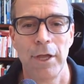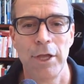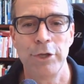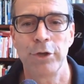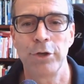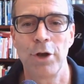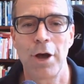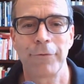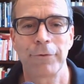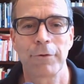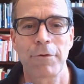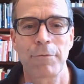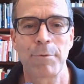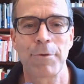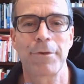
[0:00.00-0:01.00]
You can offer
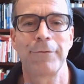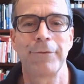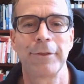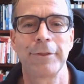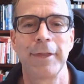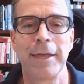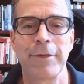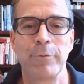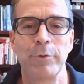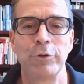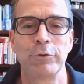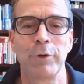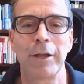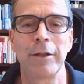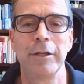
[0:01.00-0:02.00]
specific things that would
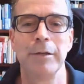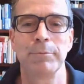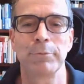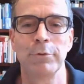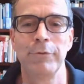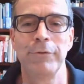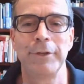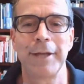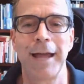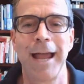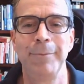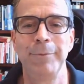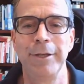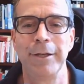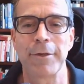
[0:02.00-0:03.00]
directly improve the
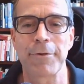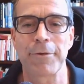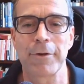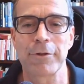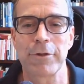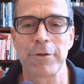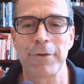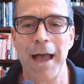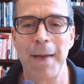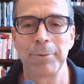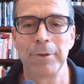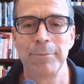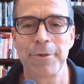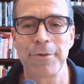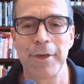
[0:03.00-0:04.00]
timeliness, such as
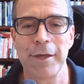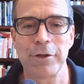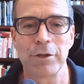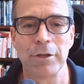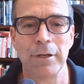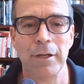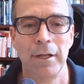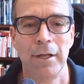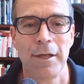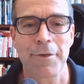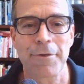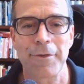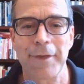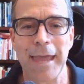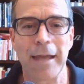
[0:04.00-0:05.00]
optimization,
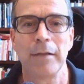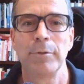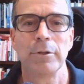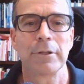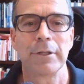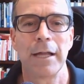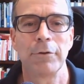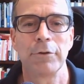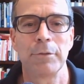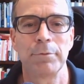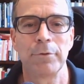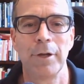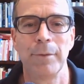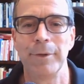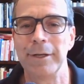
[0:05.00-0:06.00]
scalable cloud
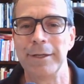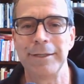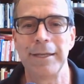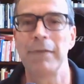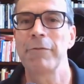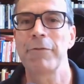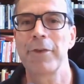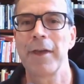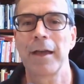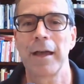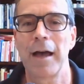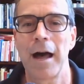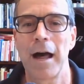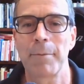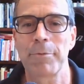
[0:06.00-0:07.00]
deployment, a
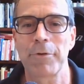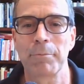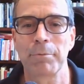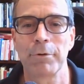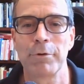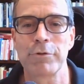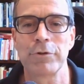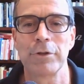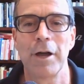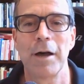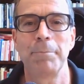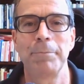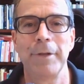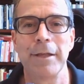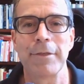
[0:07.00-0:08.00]
DevSecOps approach to
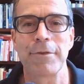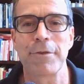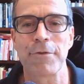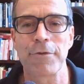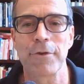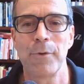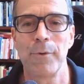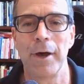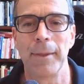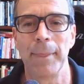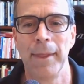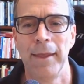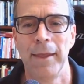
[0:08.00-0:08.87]
updates, and so on.